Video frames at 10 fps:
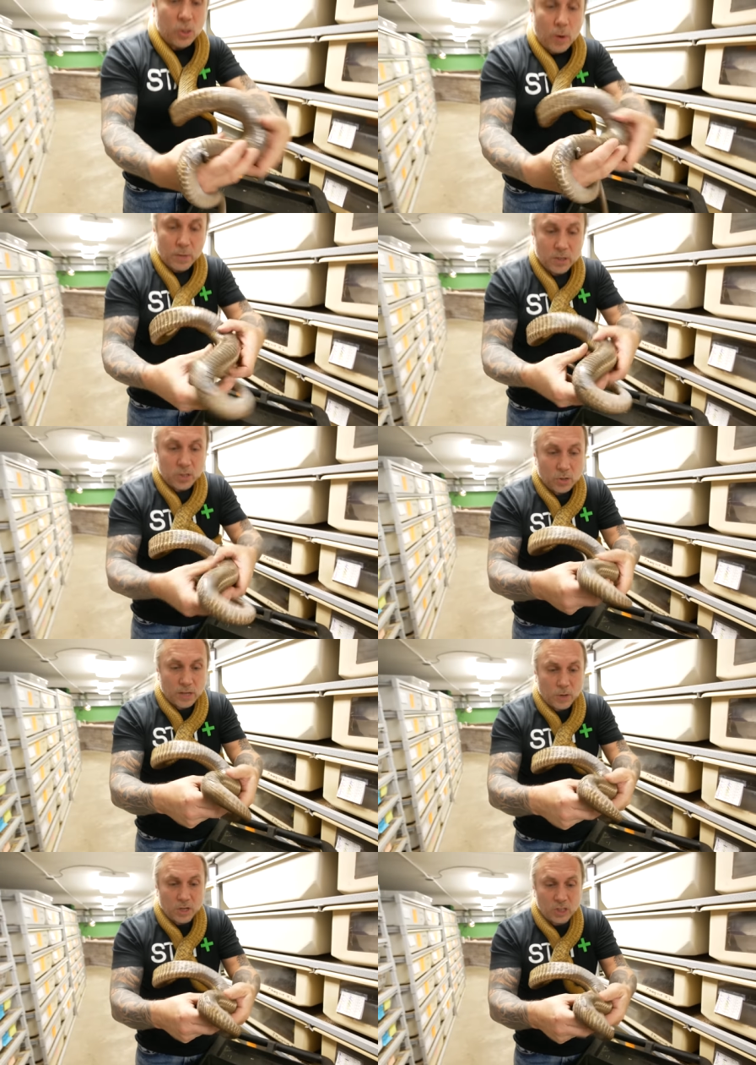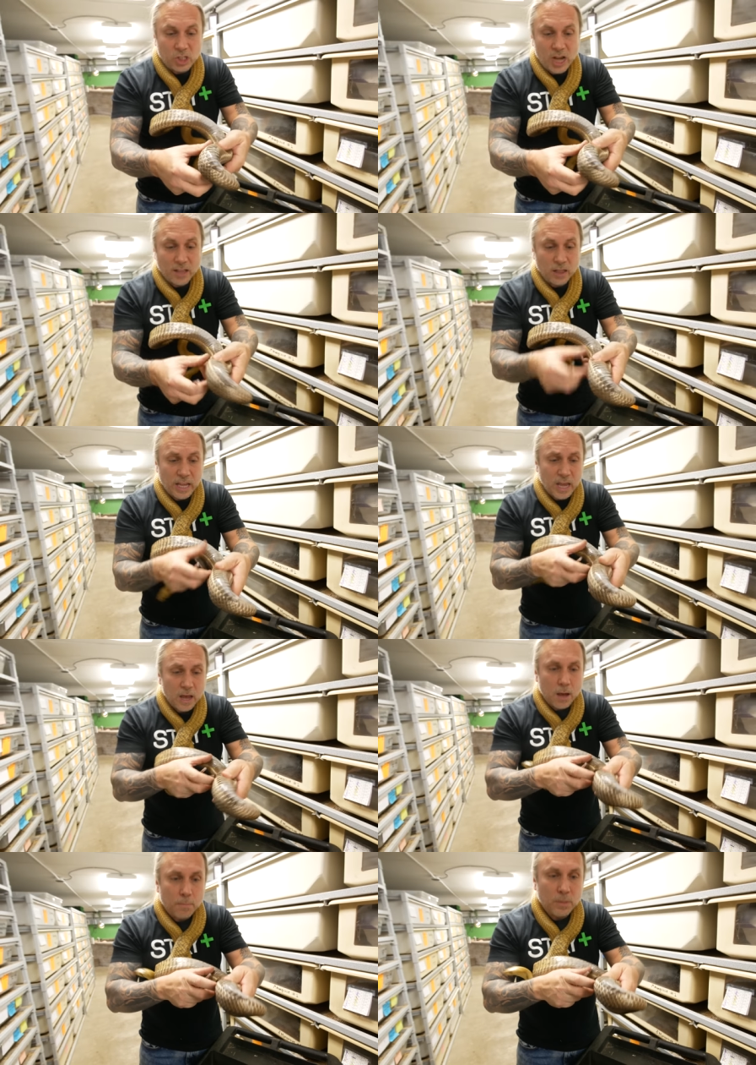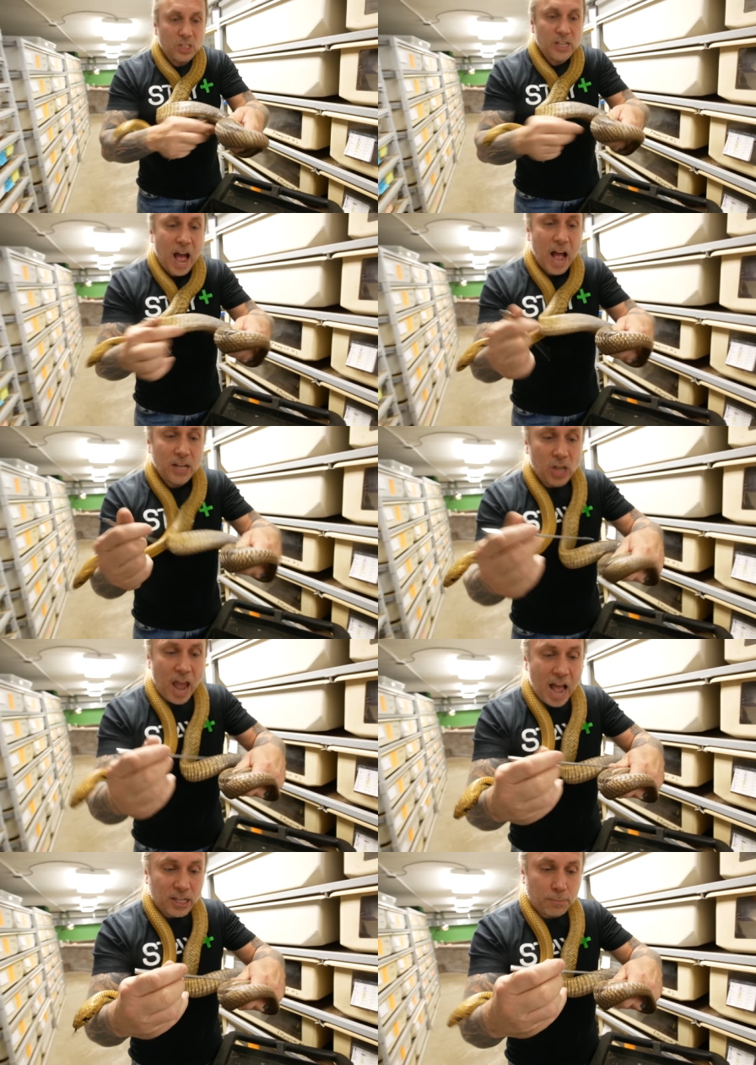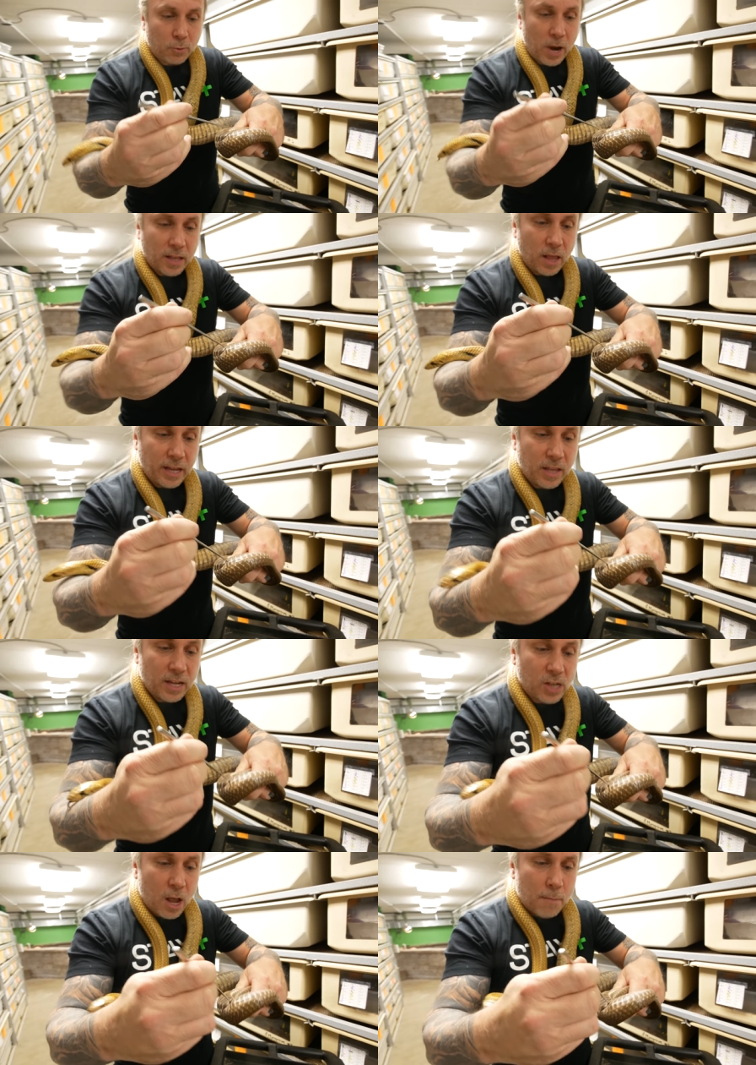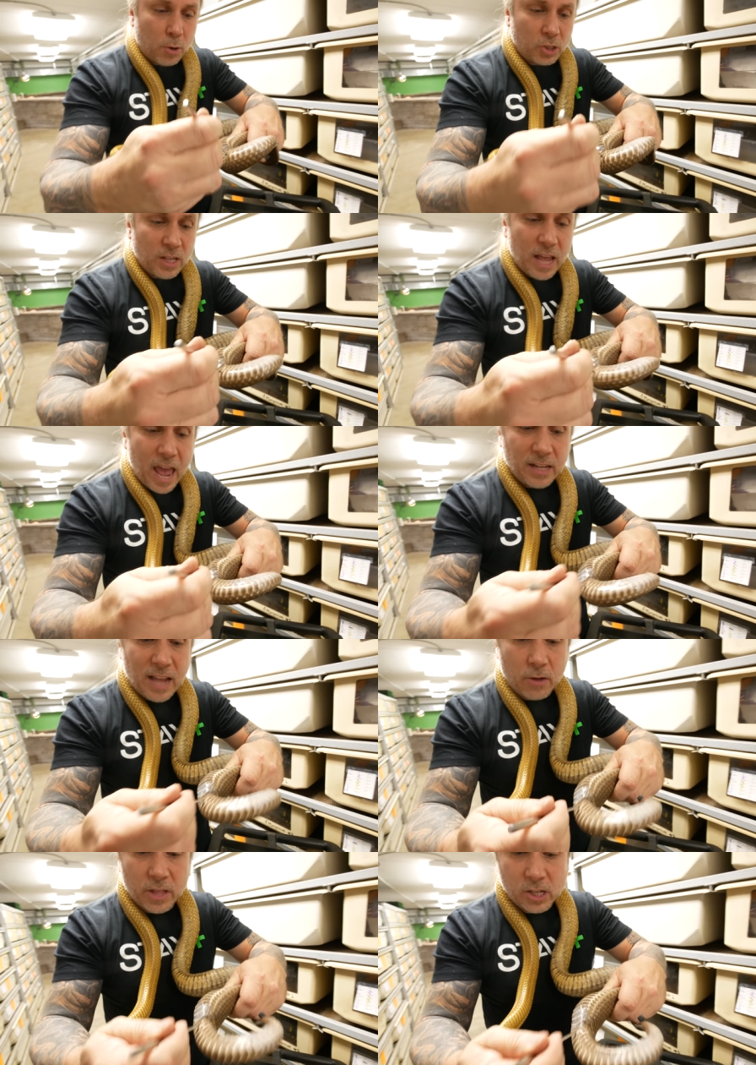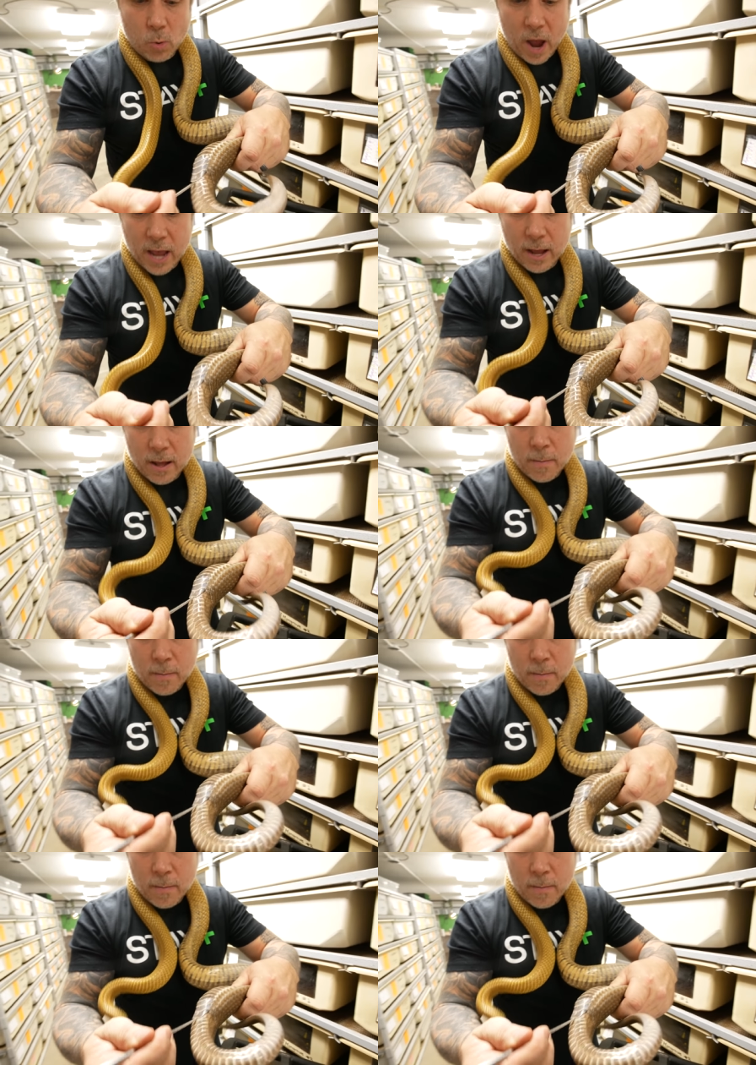So what I'm gonna do is I'm gonna gently massage aspirate like this, pushing the egg down this way.